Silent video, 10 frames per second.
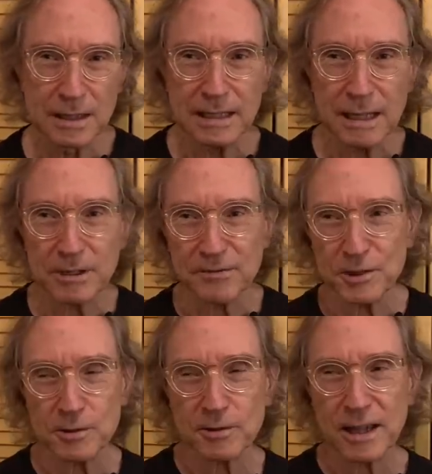Now, but if
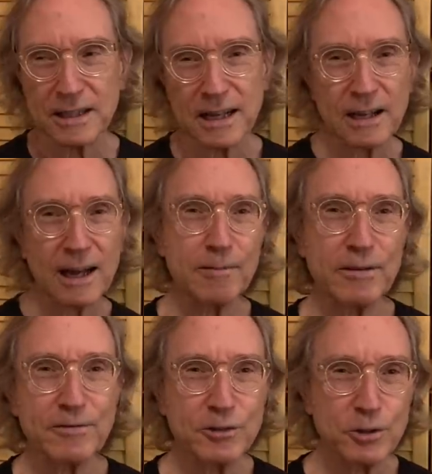you were like that guy I
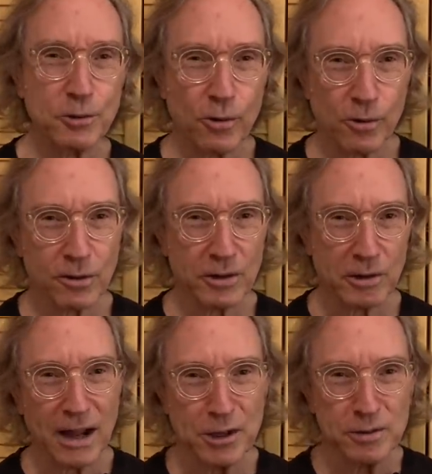referred to earlier,
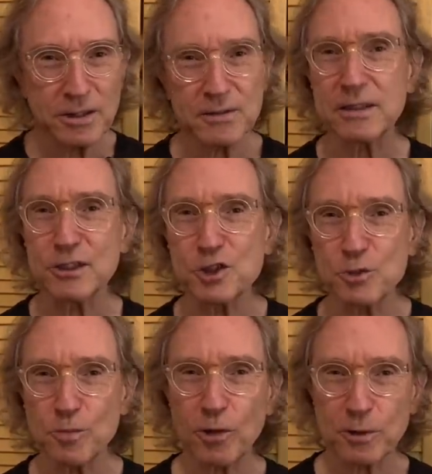and you live in a
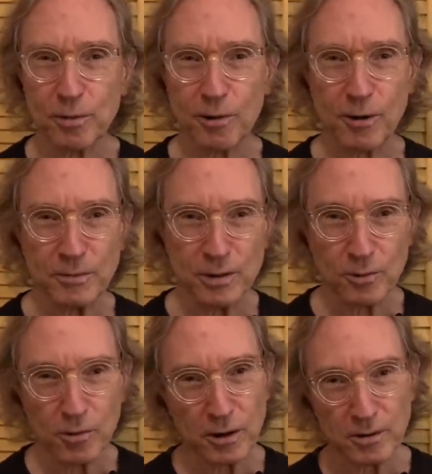small apartment
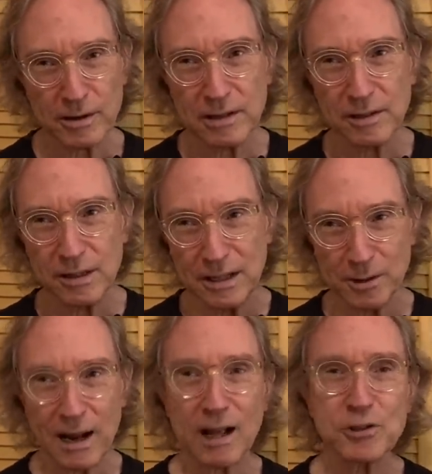or in
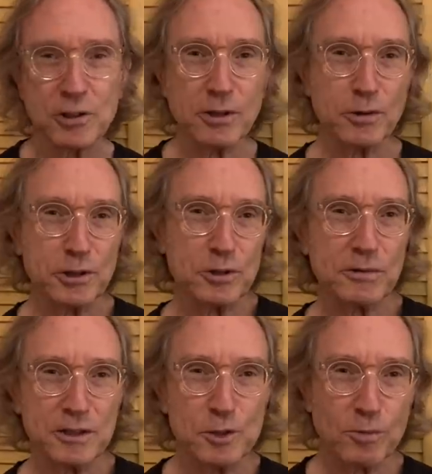your house, you can only use a
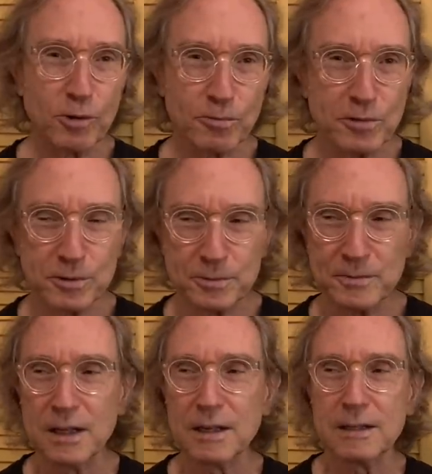really small room,
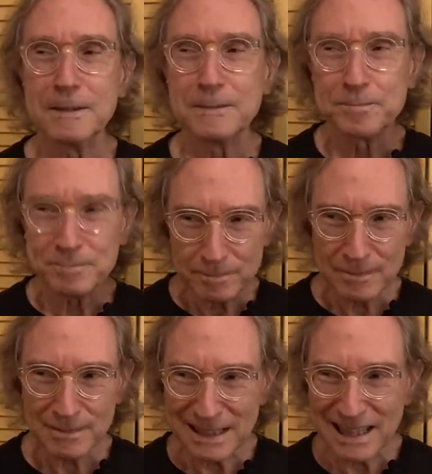
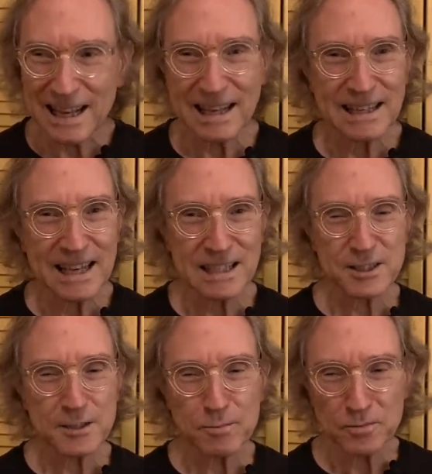yeah, get
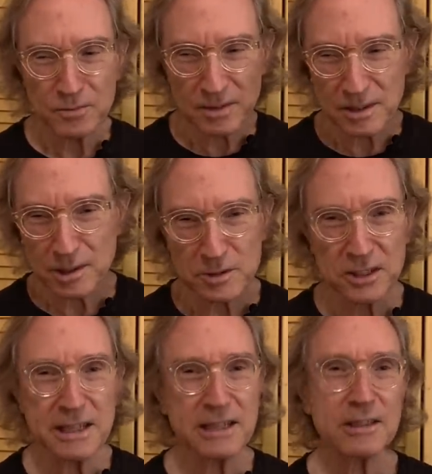some, you know,
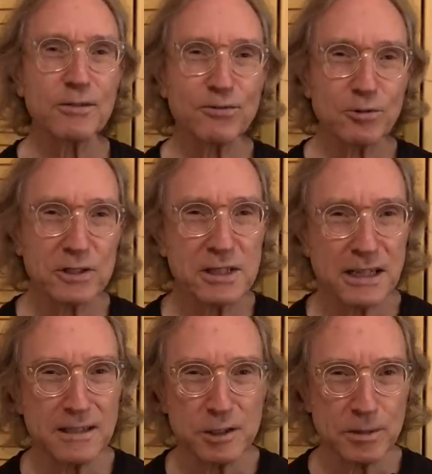skinny little floor
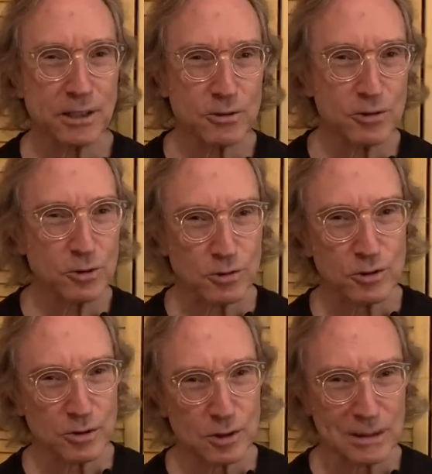standing speakers or
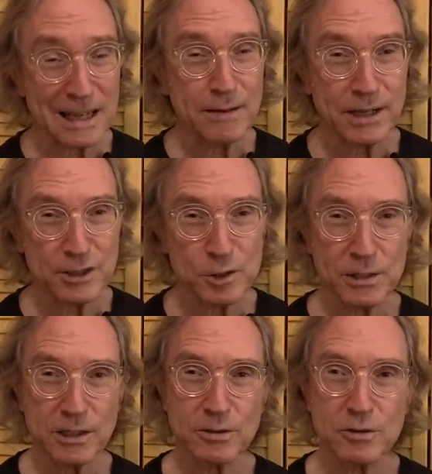stand mount
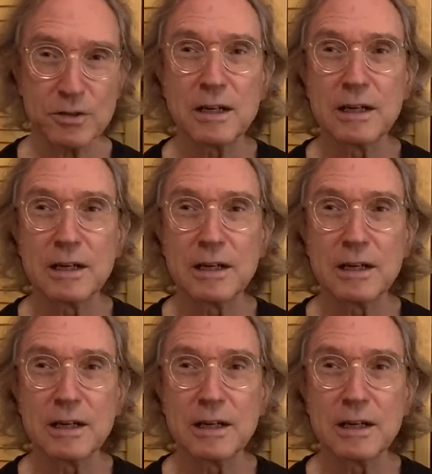speakers.